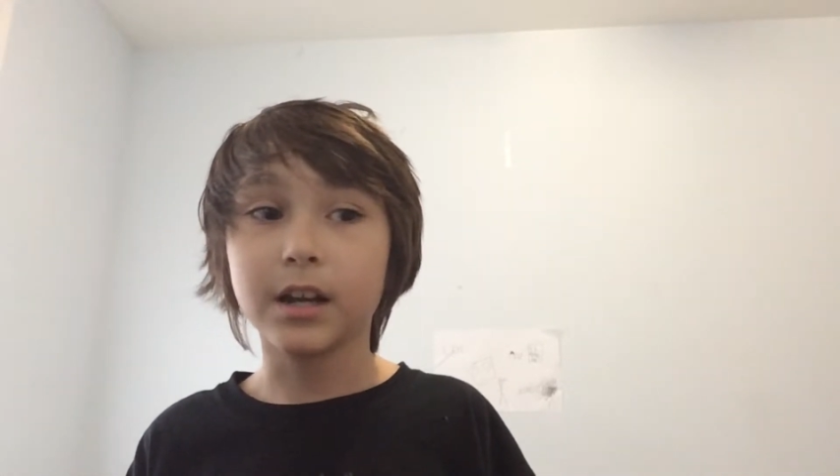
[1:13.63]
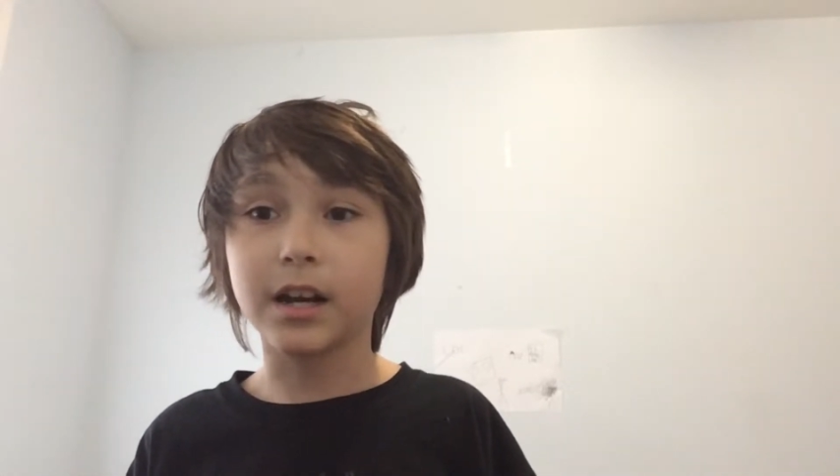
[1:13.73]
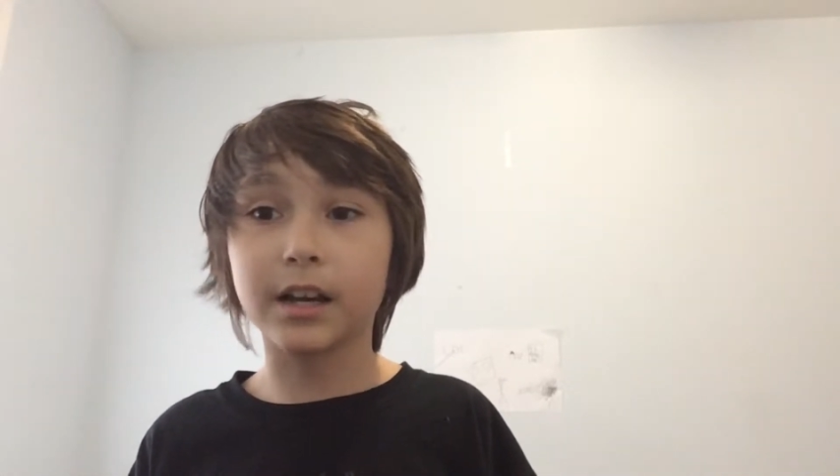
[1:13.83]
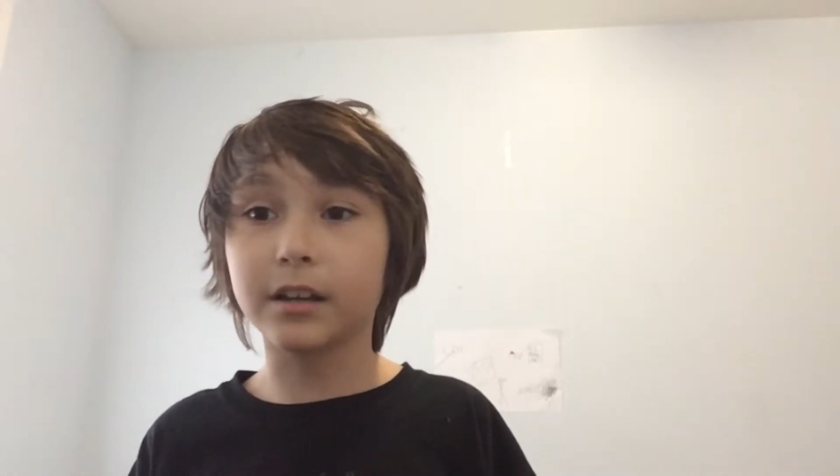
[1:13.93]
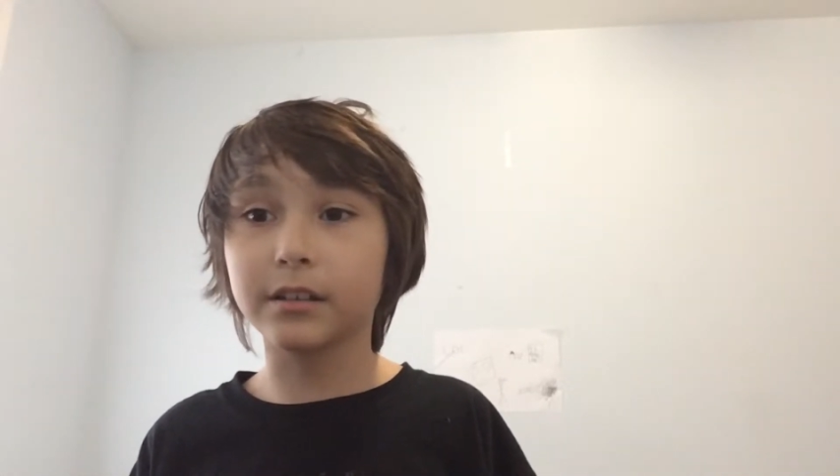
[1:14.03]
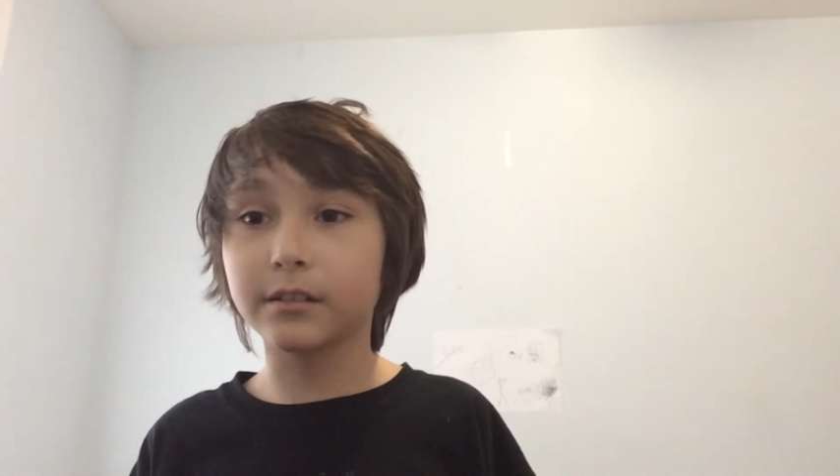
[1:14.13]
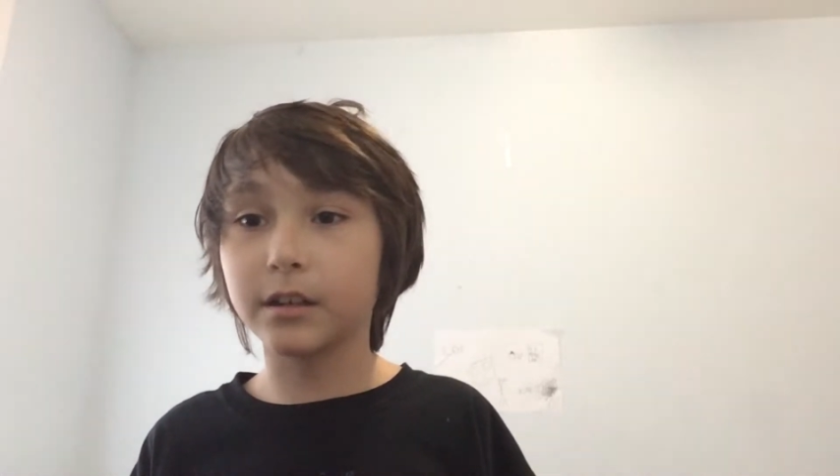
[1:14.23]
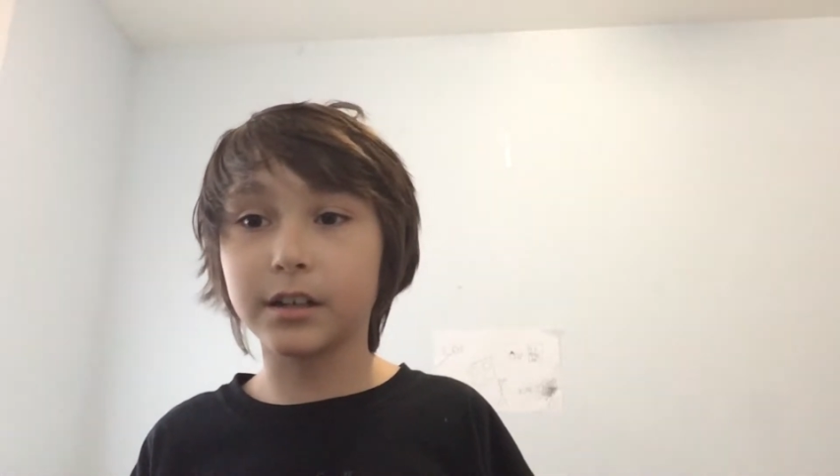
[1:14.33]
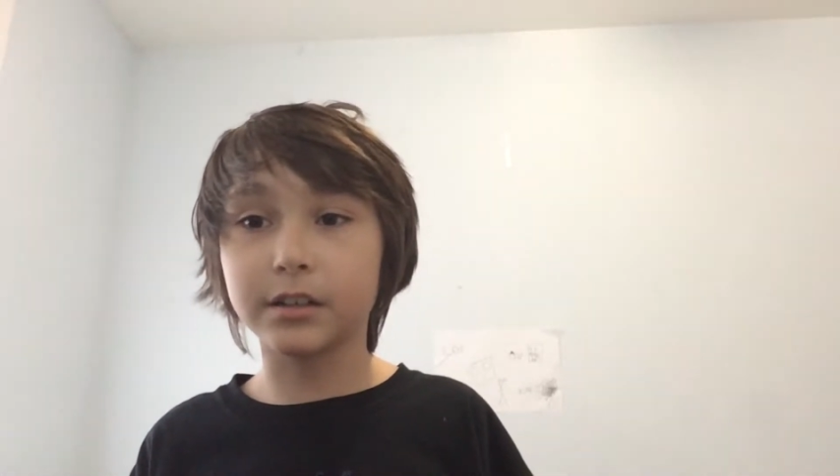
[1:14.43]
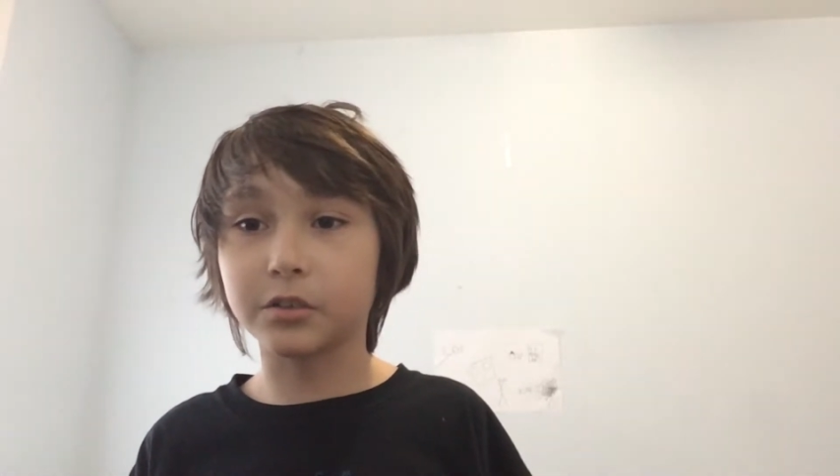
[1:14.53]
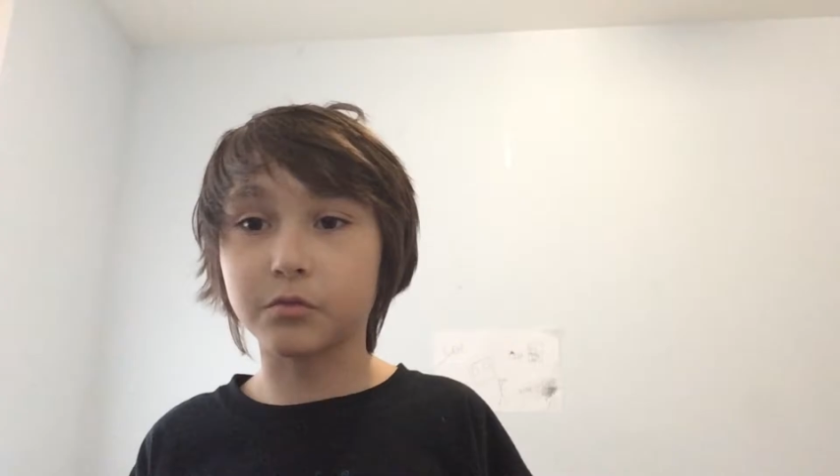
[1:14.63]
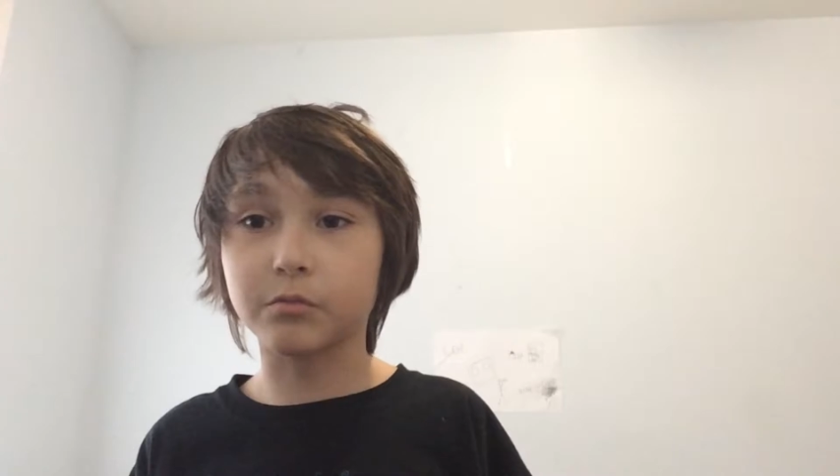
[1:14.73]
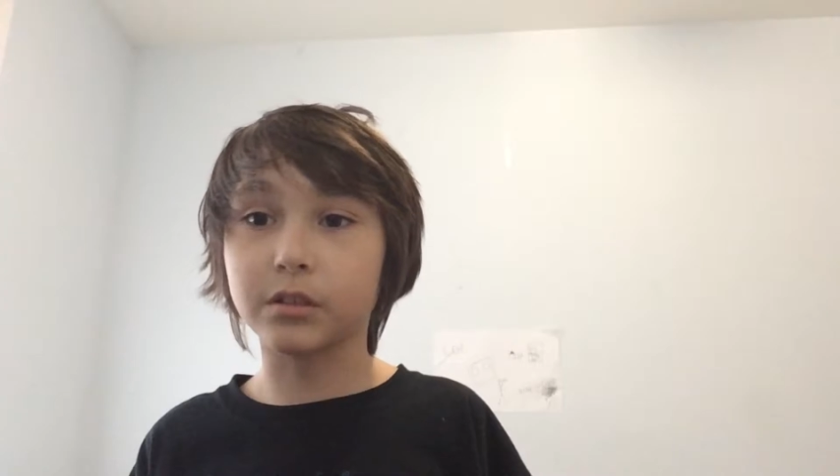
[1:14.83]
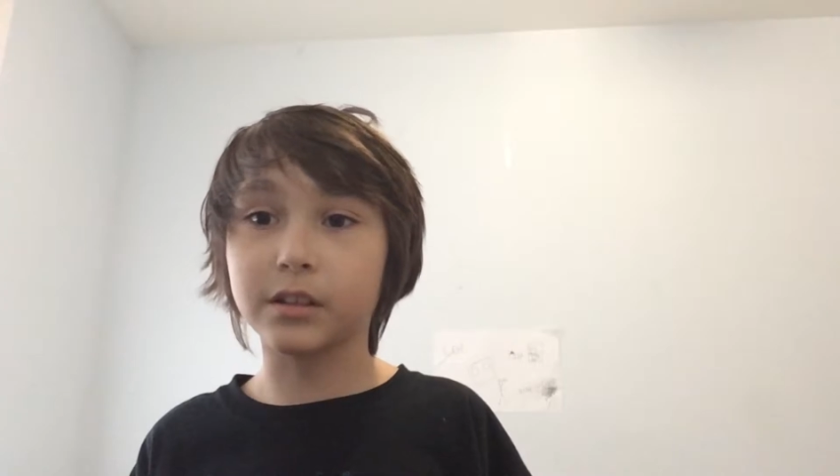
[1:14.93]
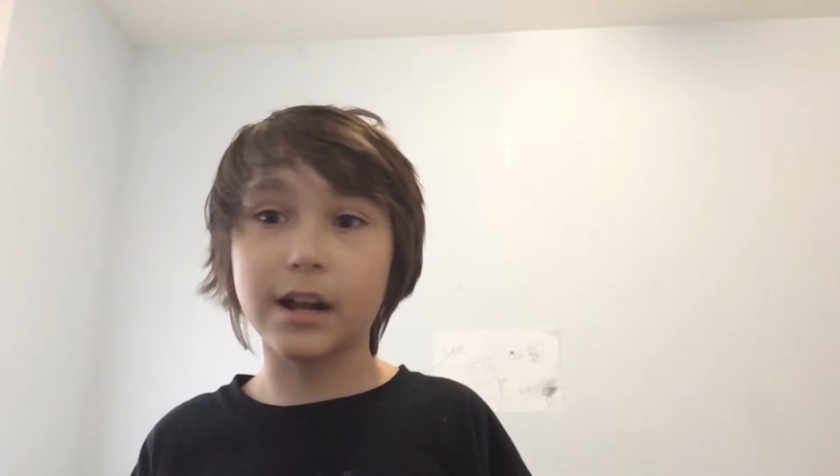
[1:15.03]
I just
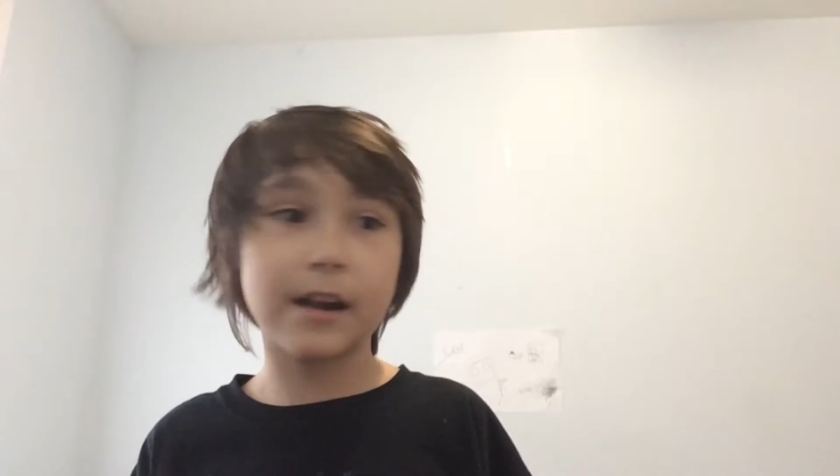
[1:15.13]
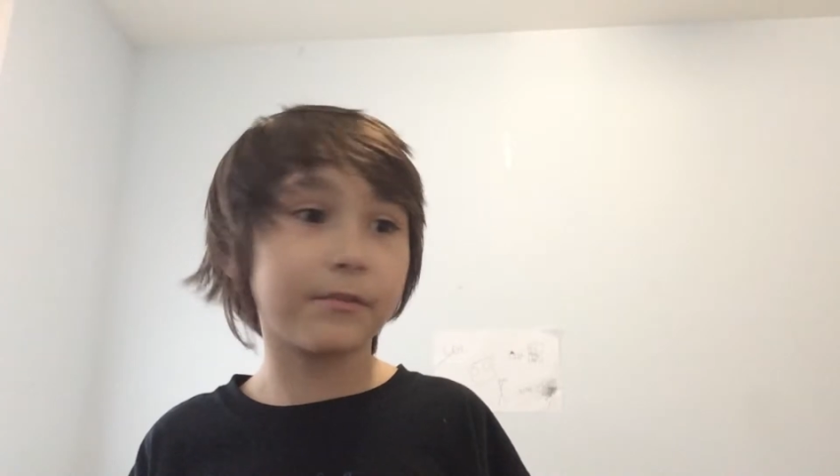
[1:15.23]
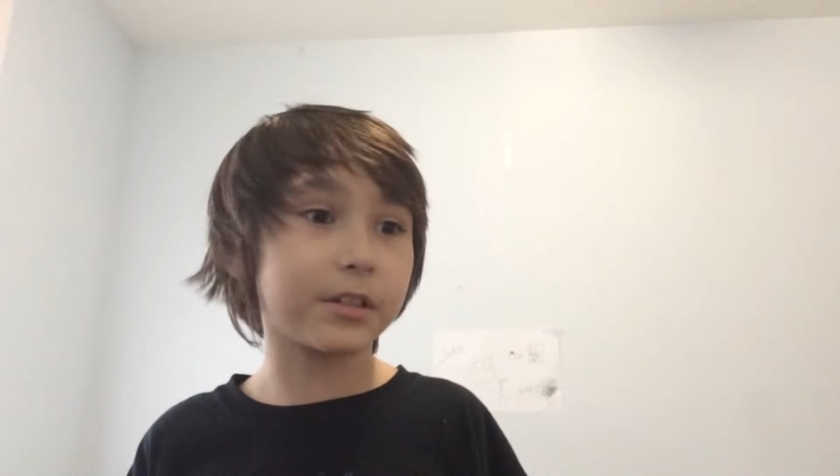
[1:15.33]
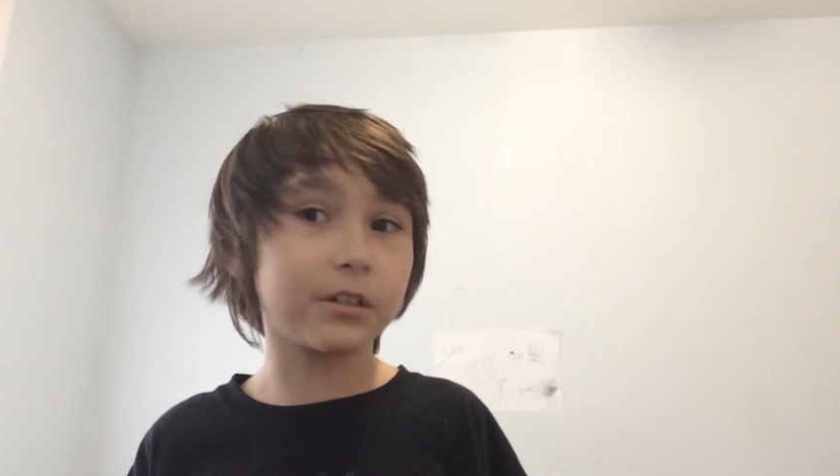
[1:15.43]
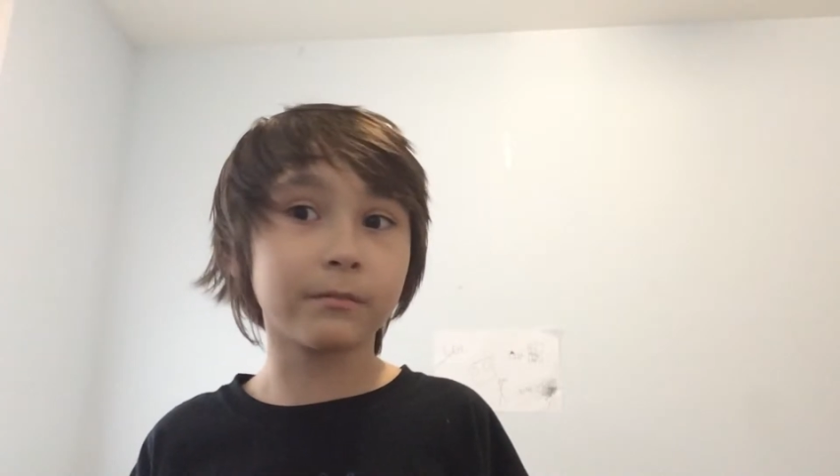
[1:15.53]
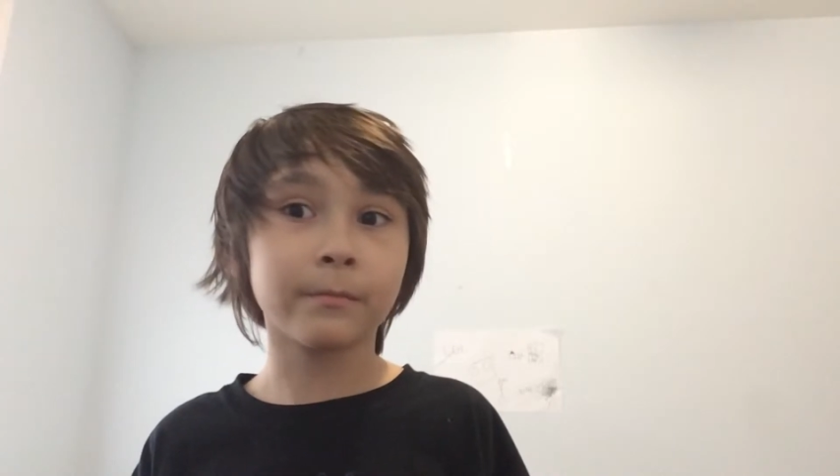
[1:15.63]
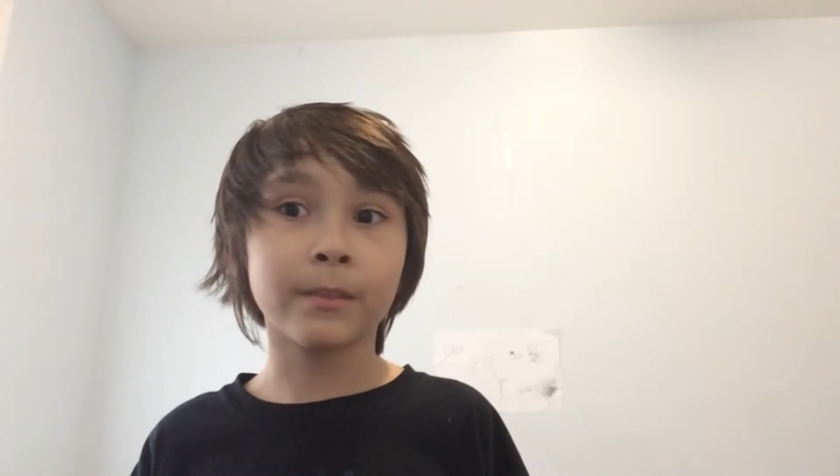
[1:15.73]
really have to,